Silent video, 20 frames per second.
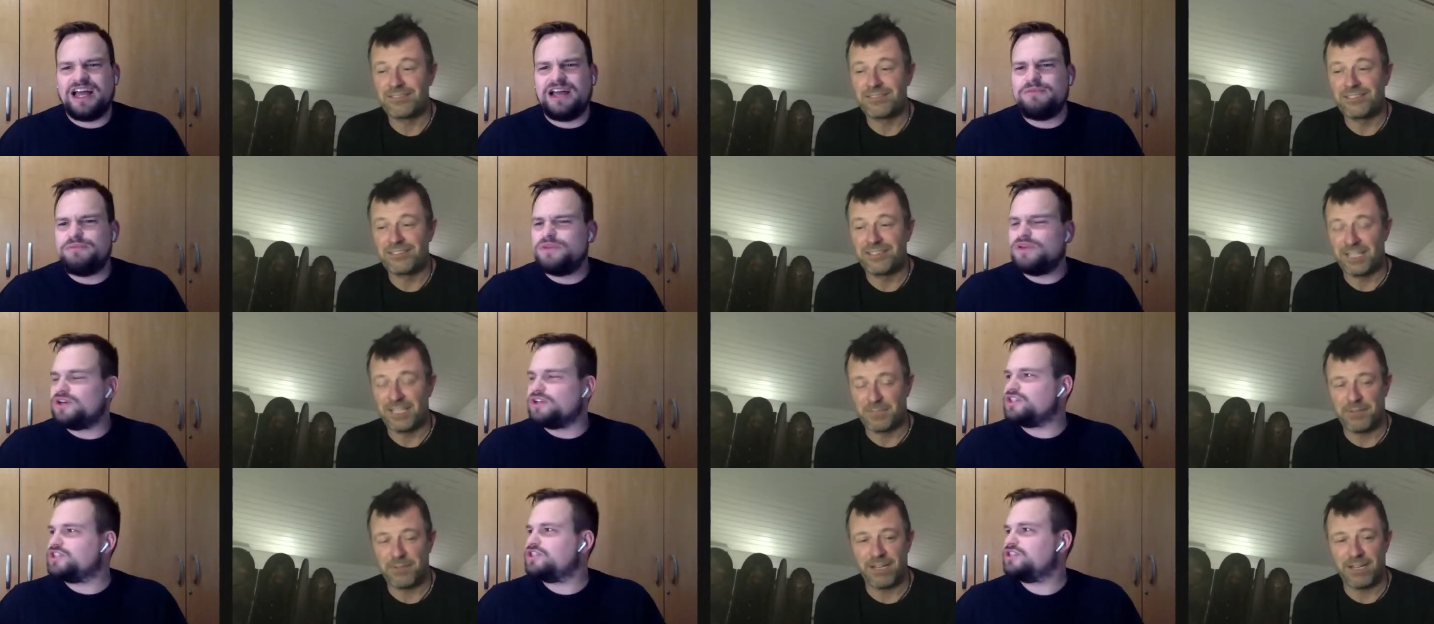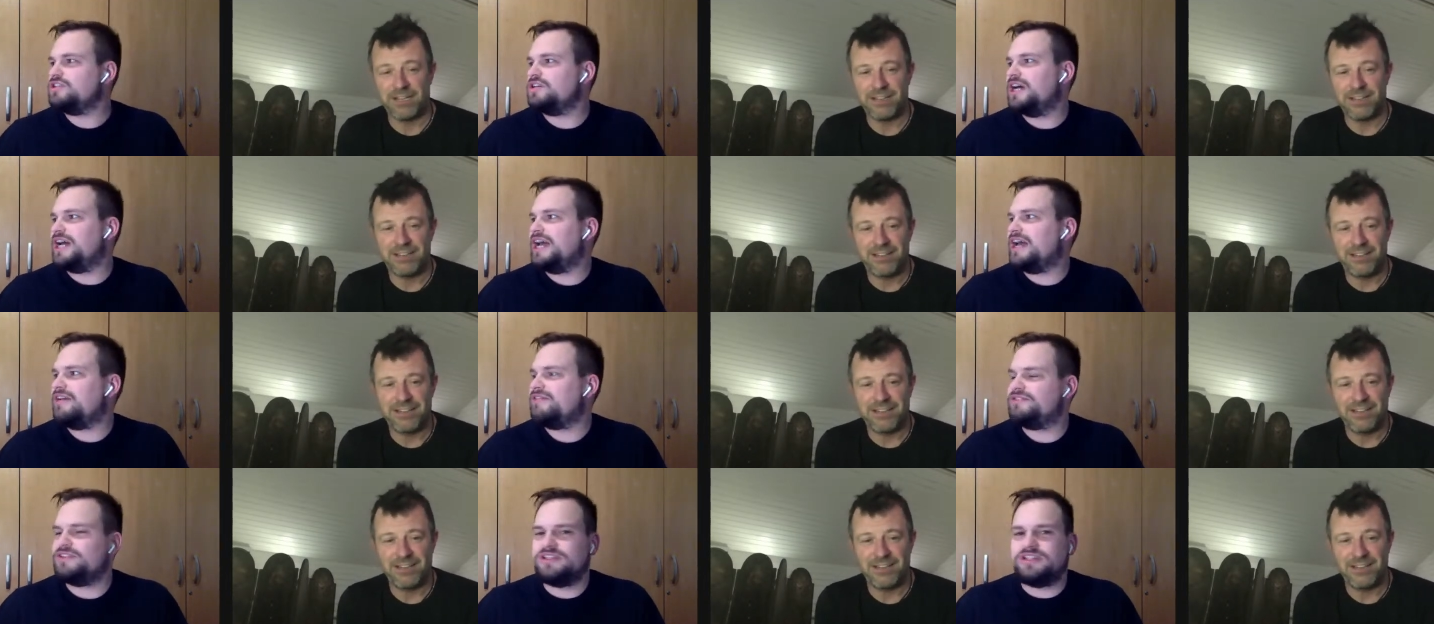Speaker 1: I'm not sure.
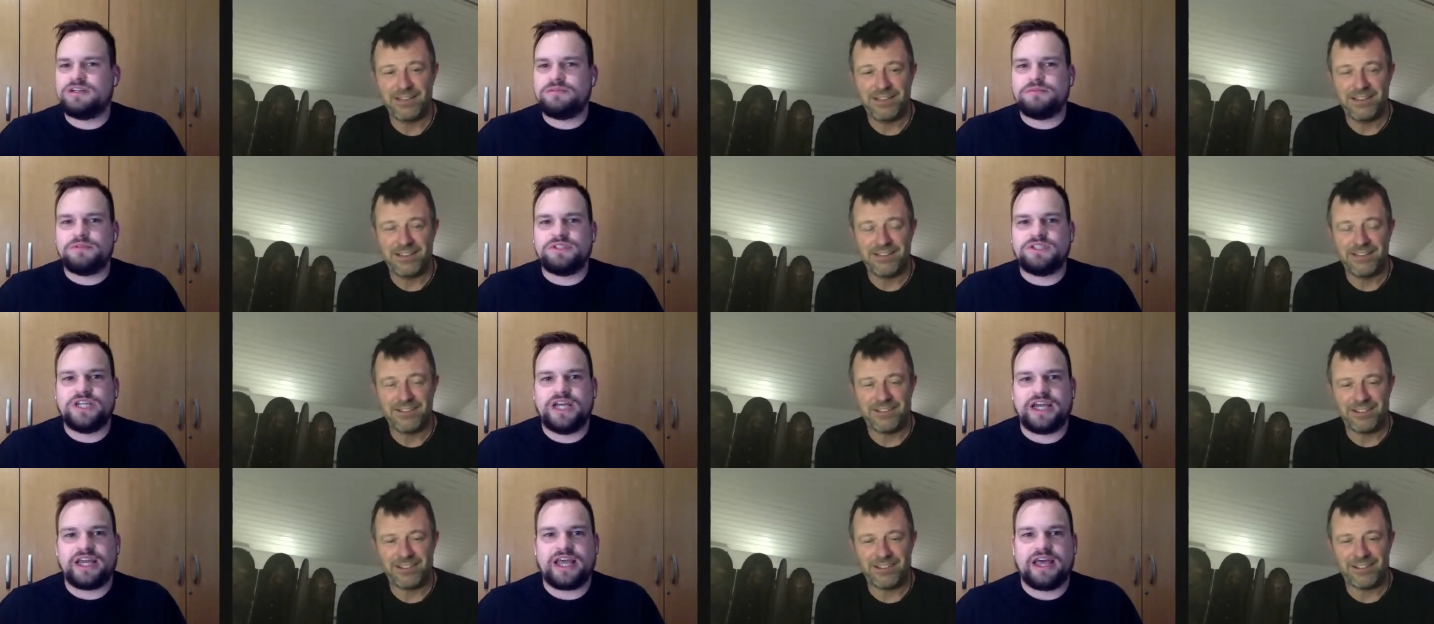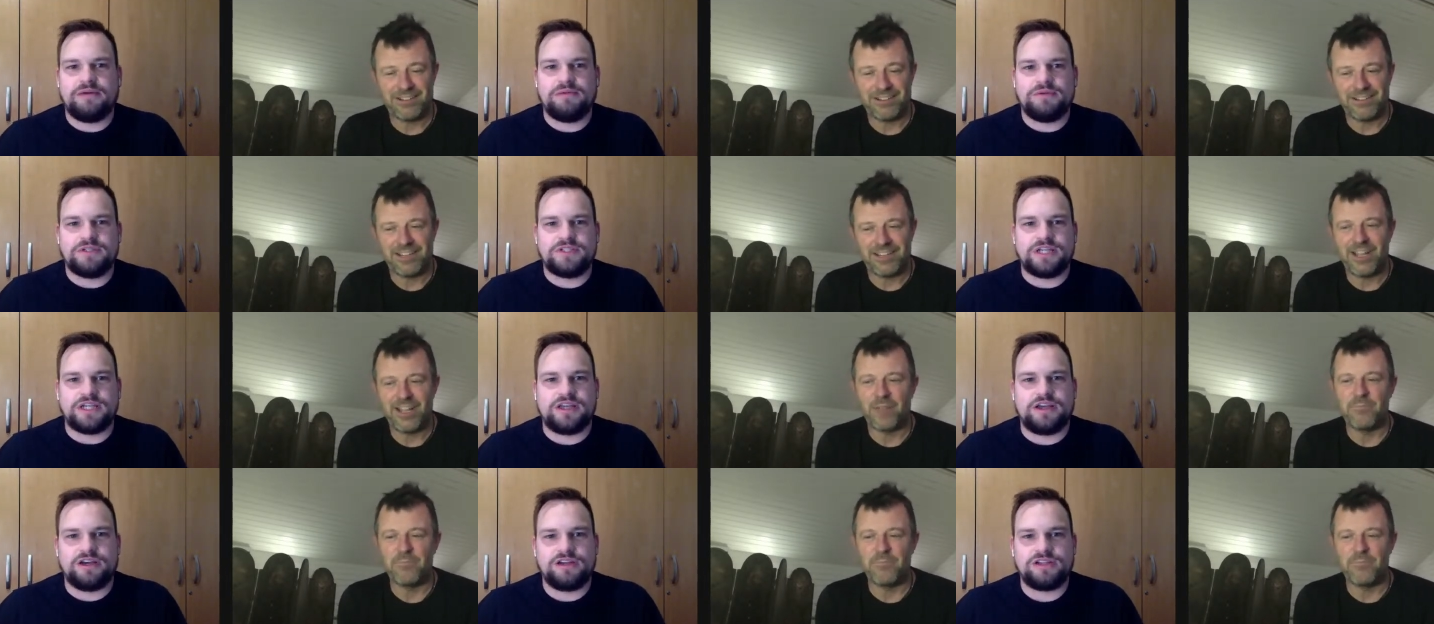I have to double check how much they